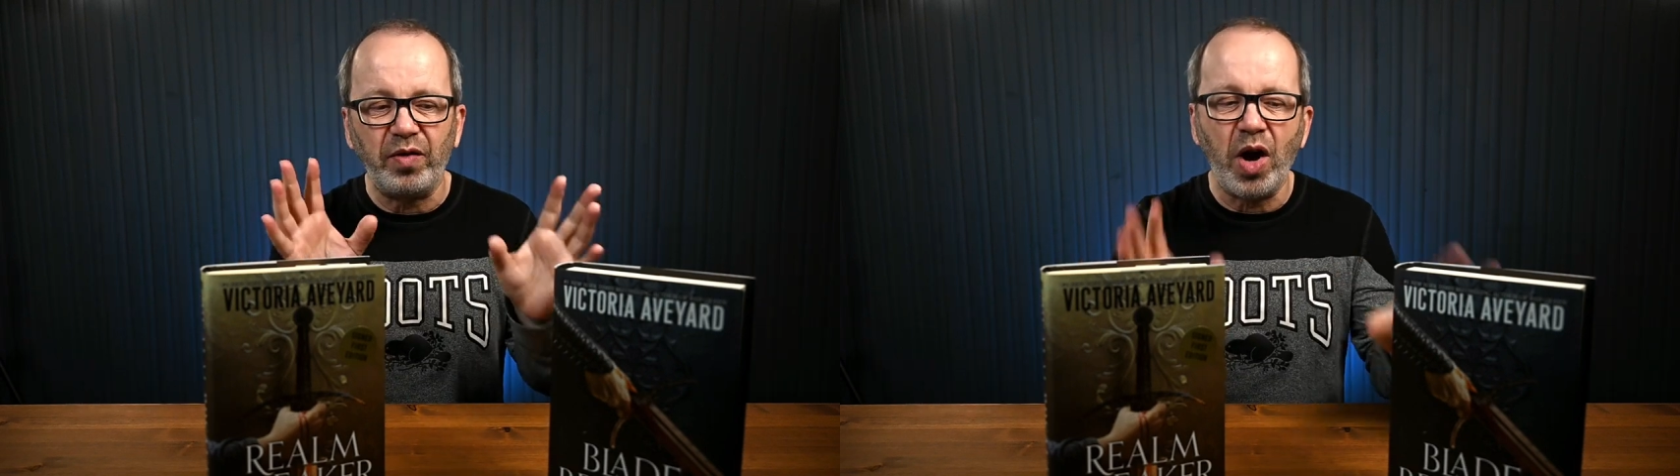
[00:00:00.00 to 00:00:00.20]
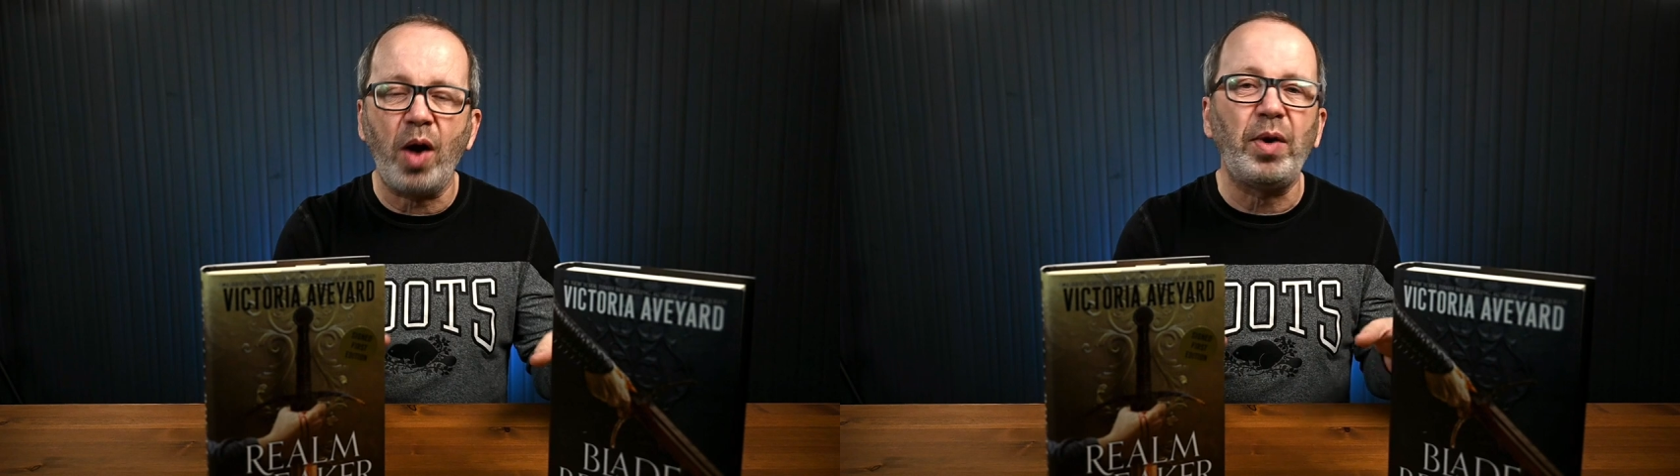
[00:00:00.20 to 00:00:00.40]

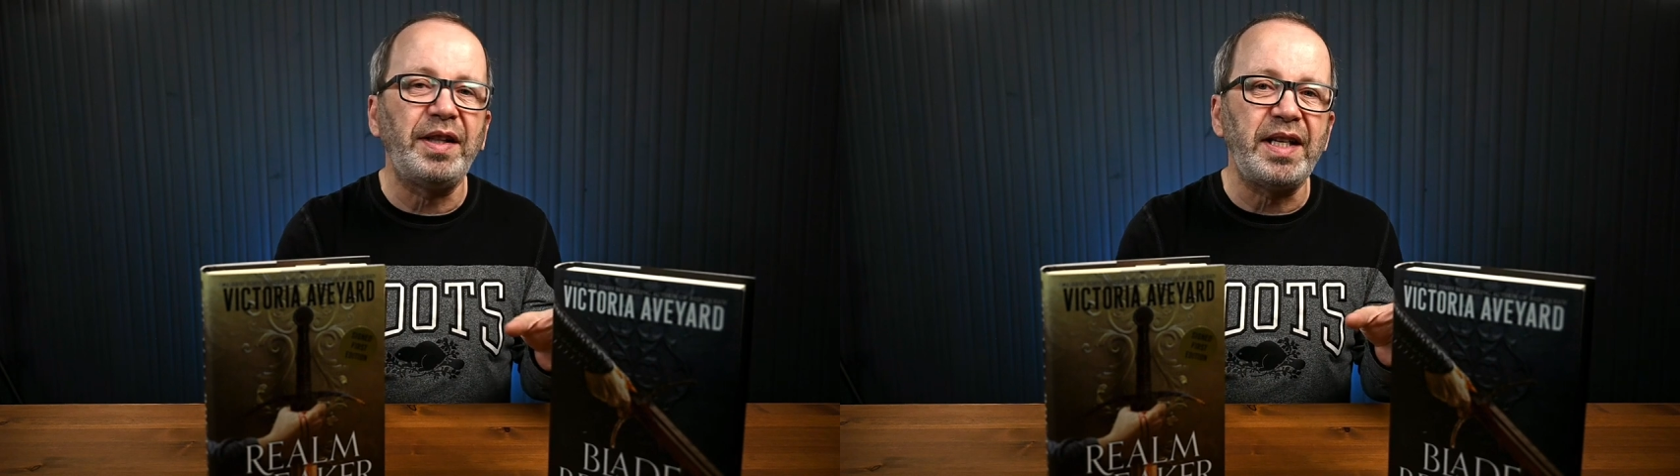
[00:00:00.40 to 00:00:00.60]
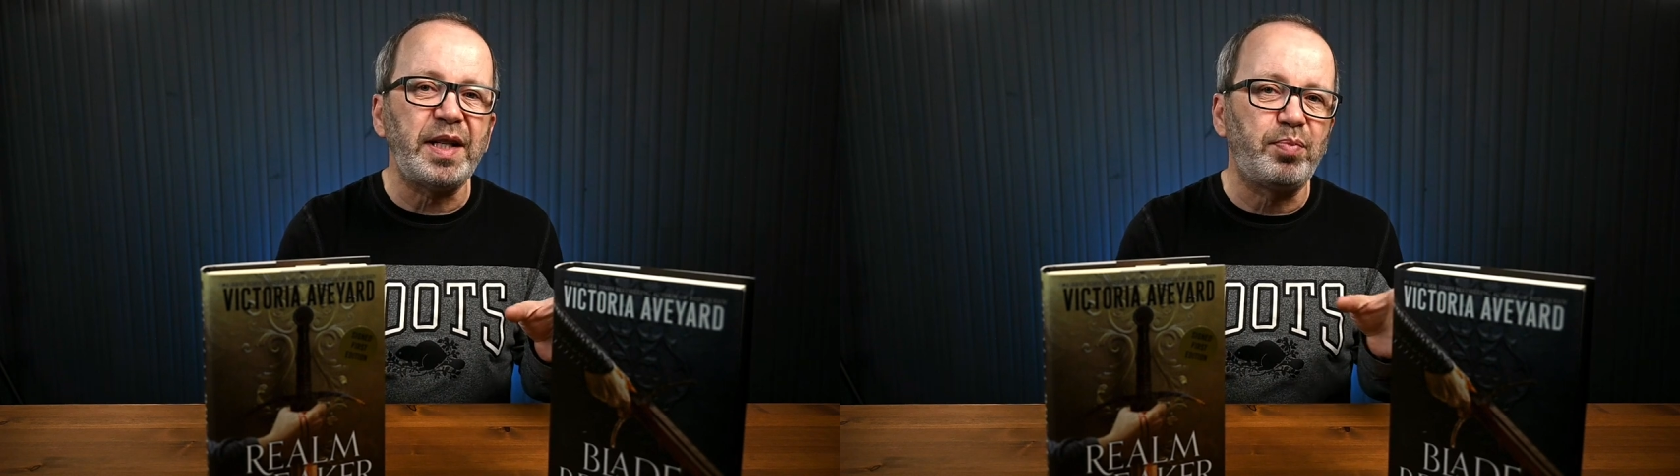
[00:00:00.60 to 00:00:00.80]
have not
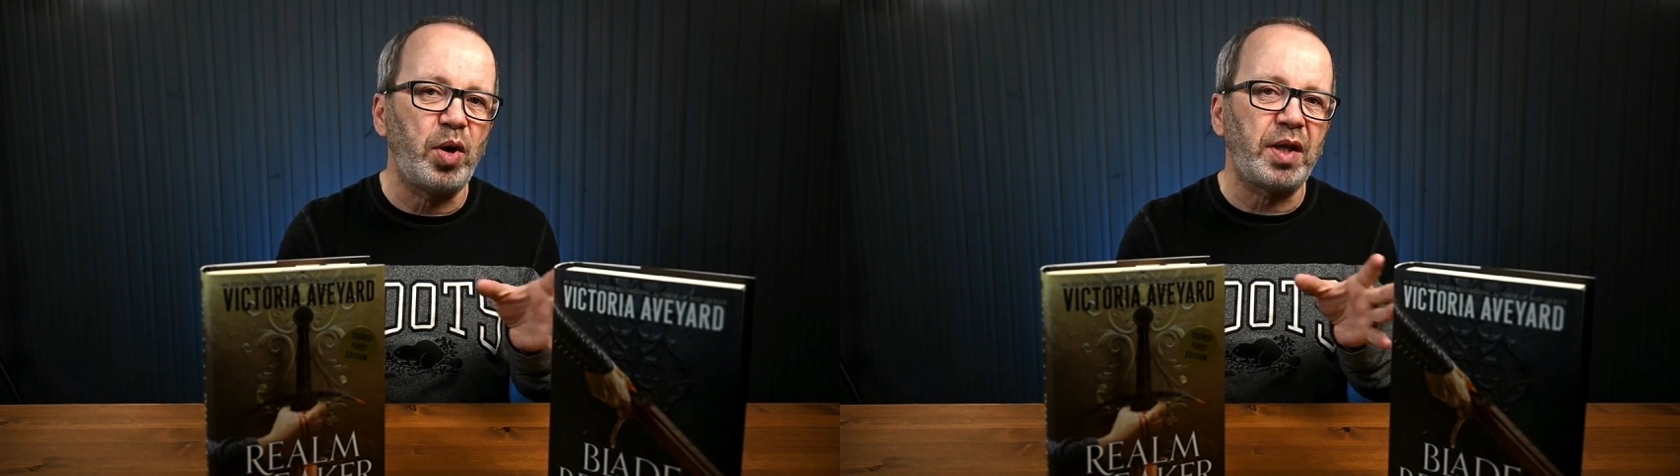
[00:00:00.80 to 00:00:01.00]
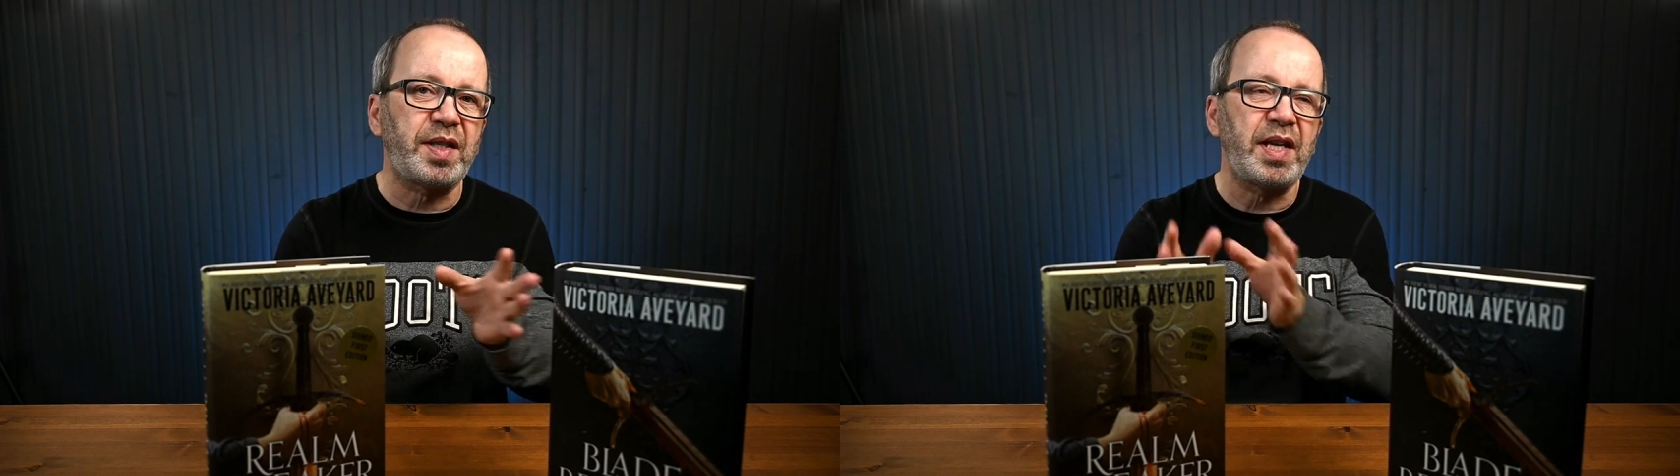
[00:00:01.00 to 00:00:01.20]
read these
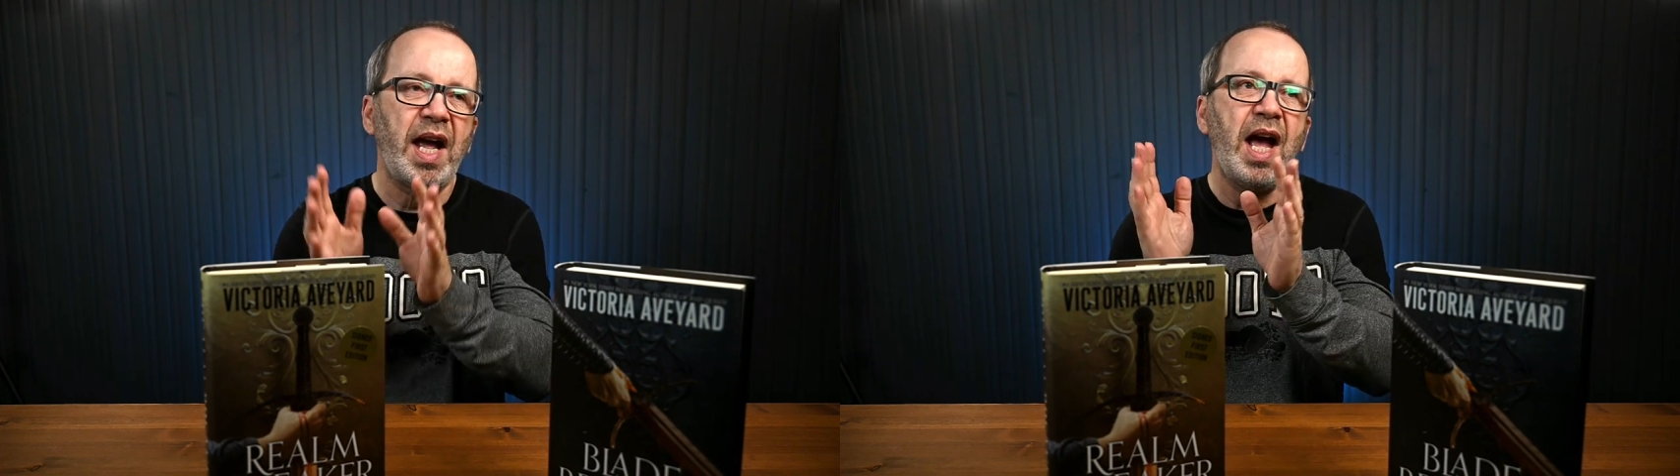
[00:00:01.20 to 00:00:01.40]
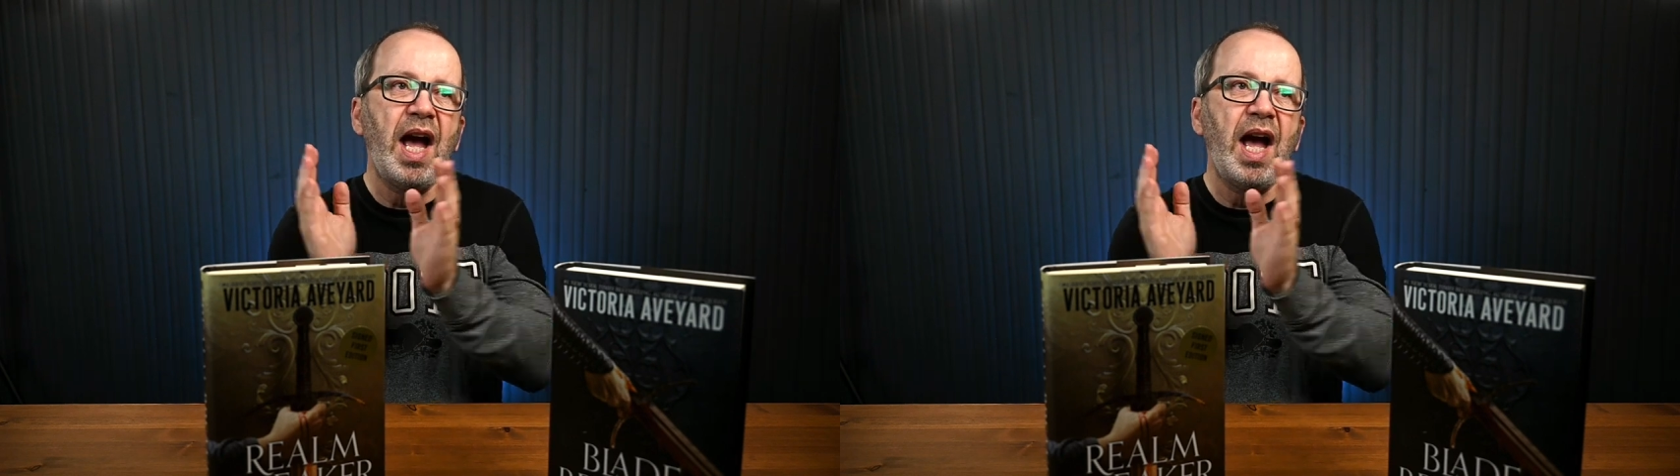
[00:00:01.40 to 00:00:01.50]
books.